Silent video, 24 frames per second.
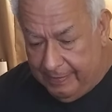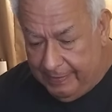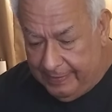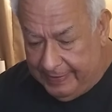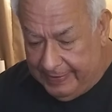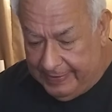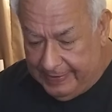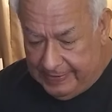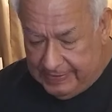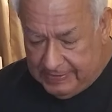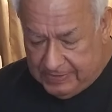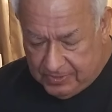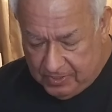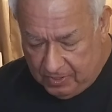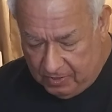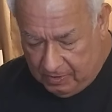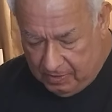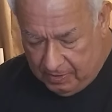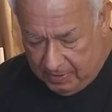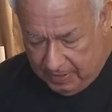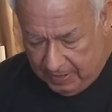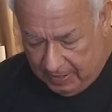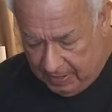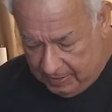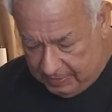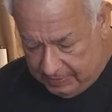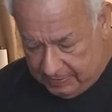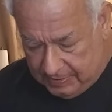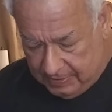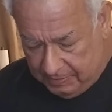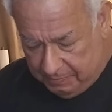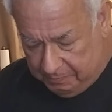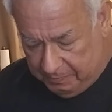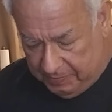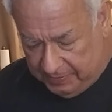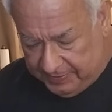These are not,
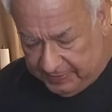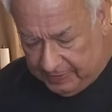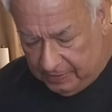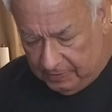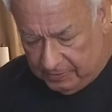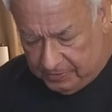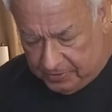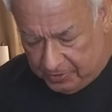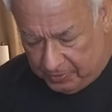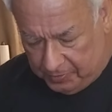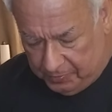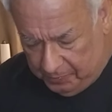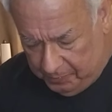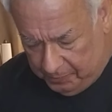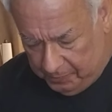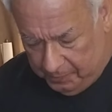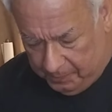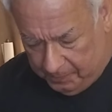but they'll do.